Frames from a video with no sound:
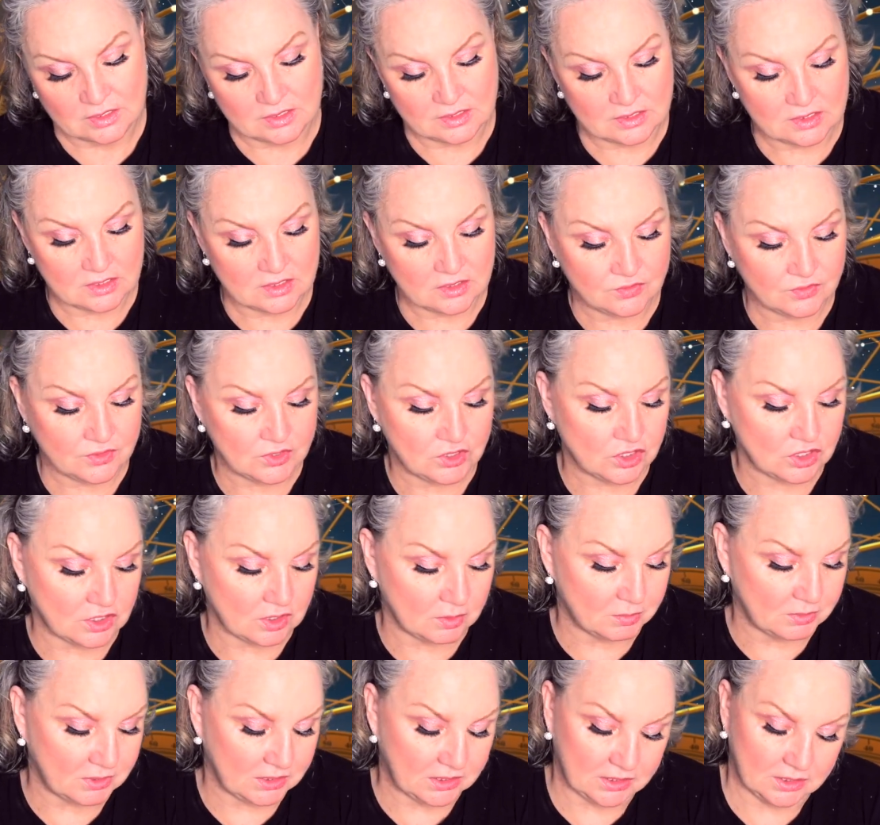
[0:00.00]
This is for
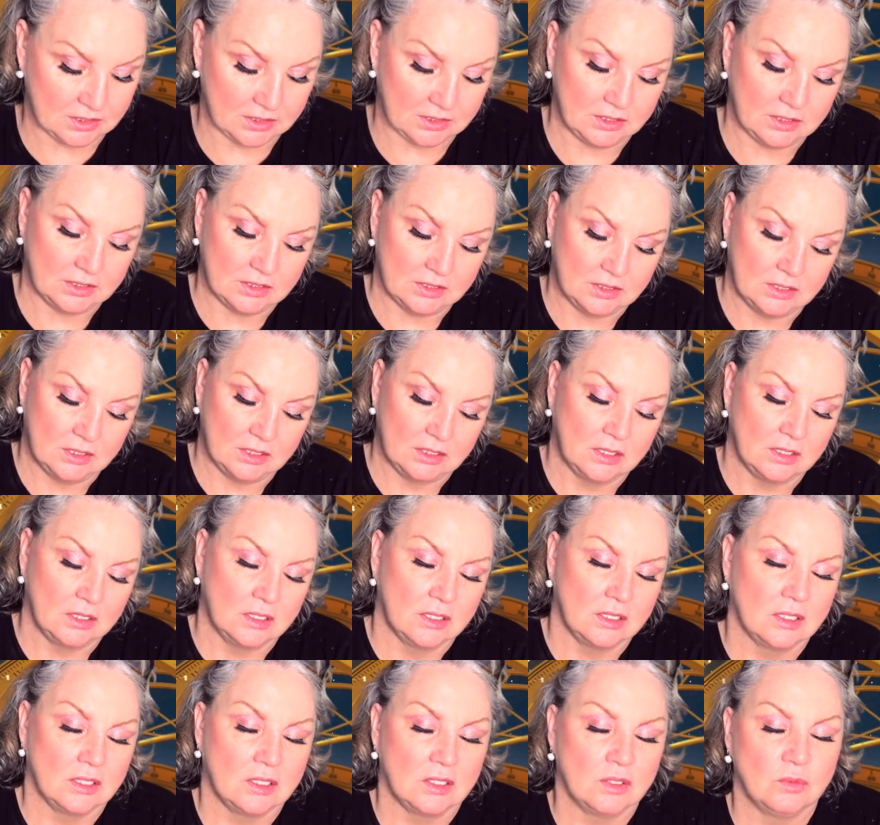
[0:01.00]
Gemini.
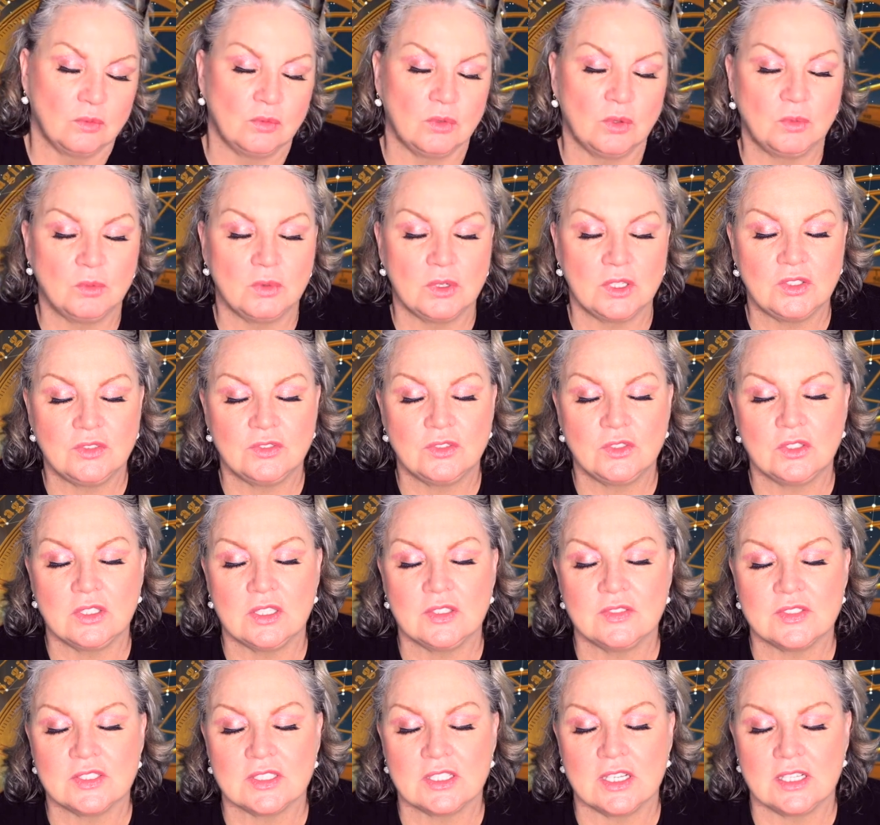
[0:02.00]
What wonderful
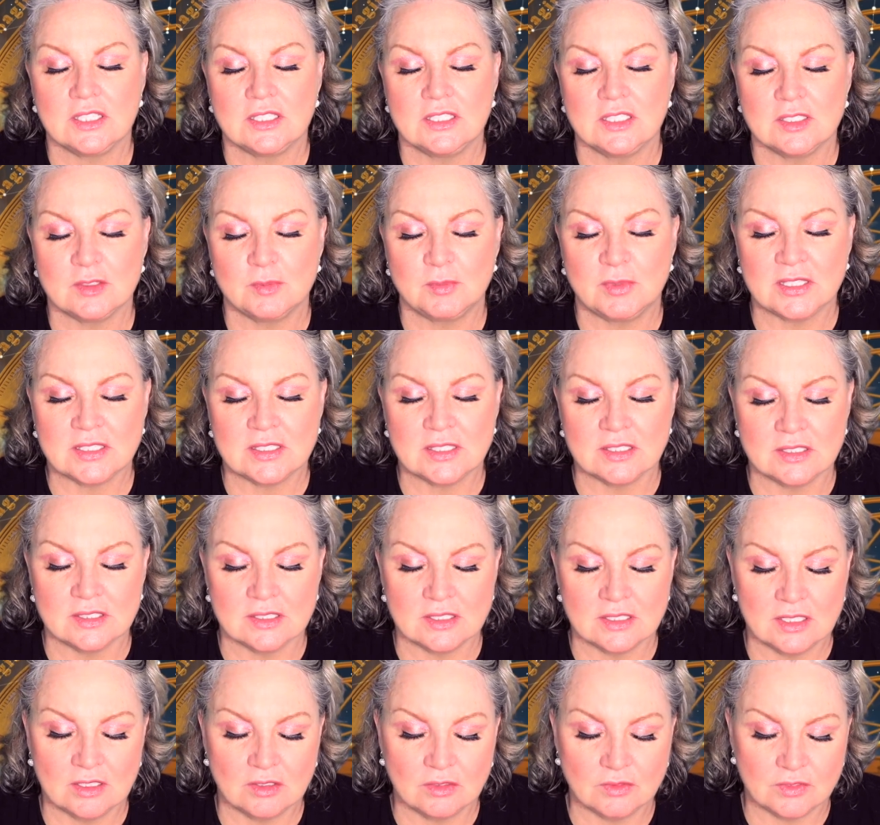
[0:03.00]
gifts, guidance, blessings,
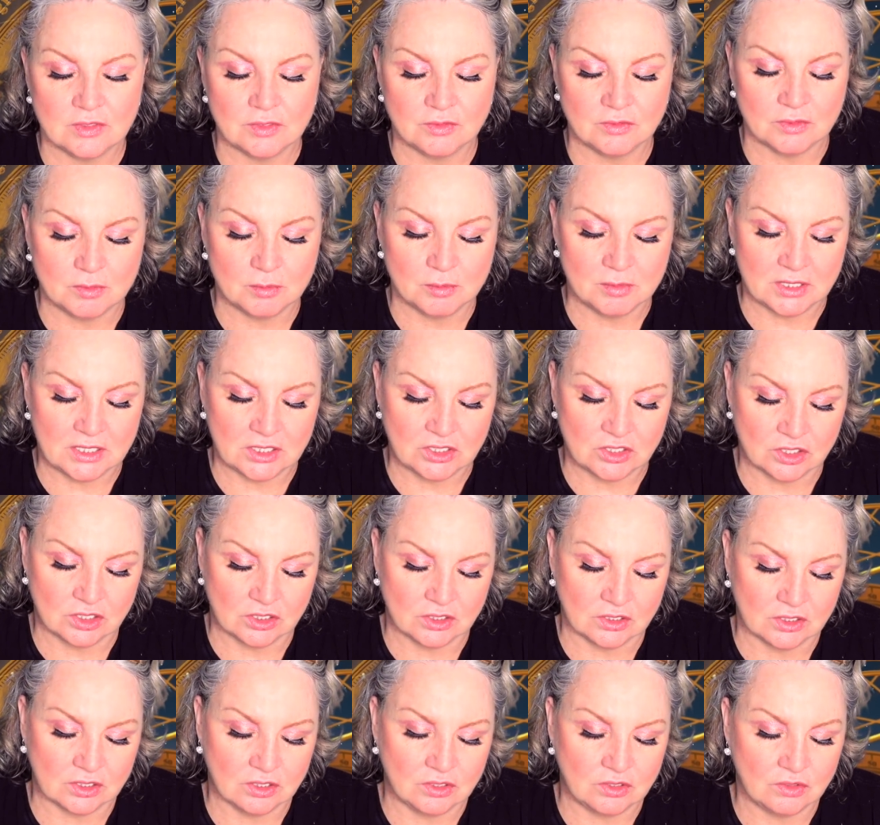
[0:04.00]
and helpful
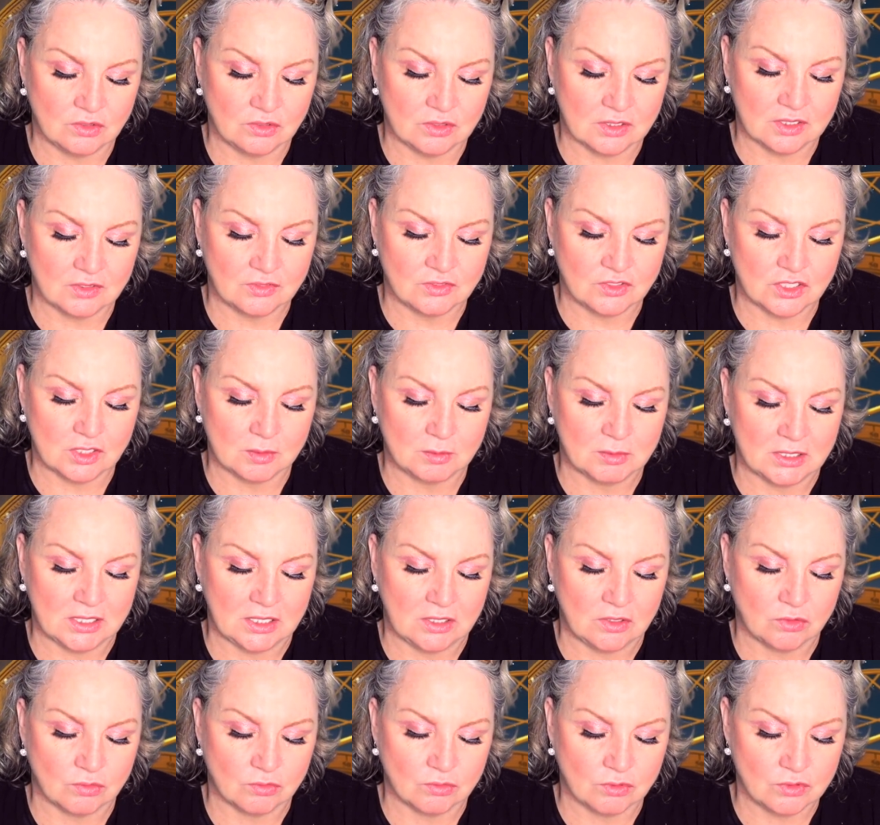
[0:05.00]
information can you give
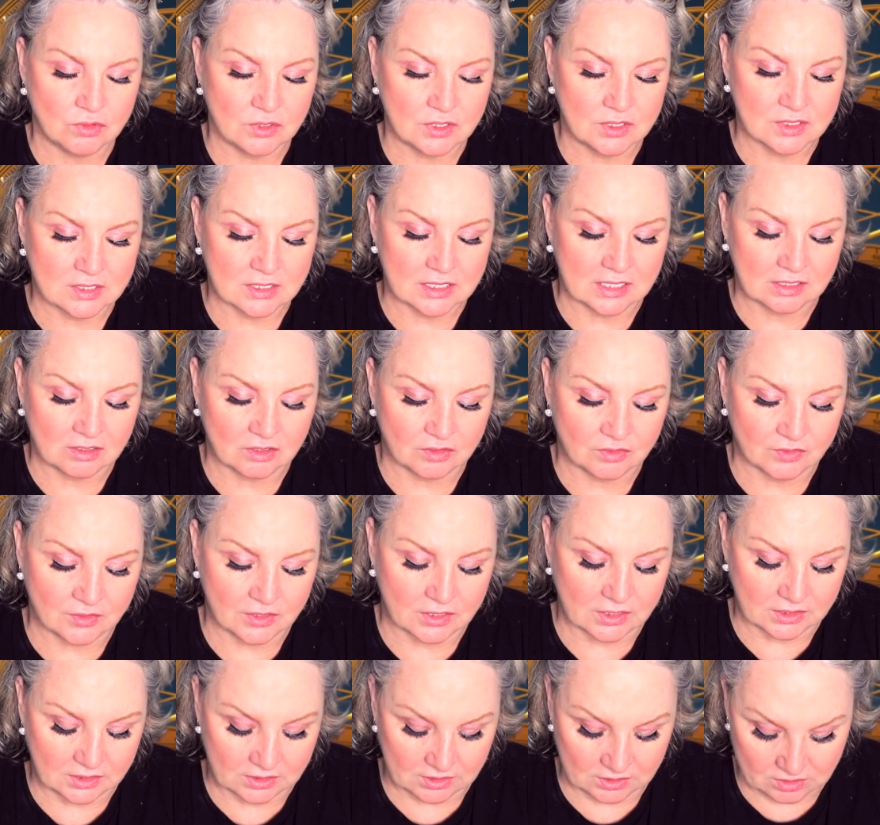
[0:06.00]
Gemini through these
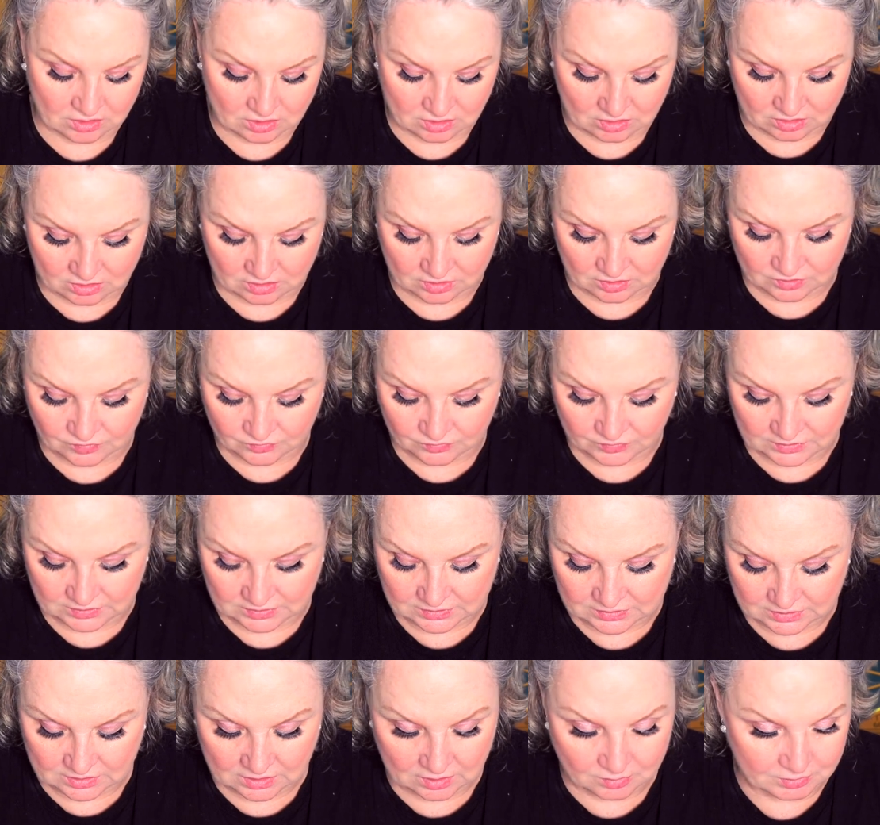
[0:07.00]
clarifying cards for
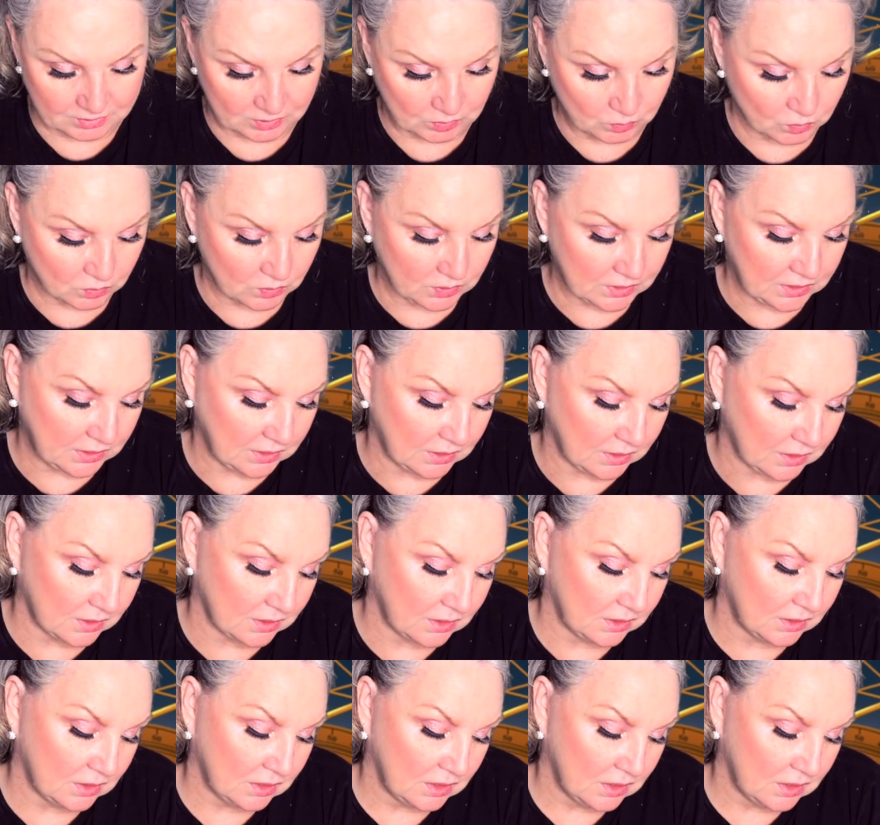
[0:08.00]
this coming week?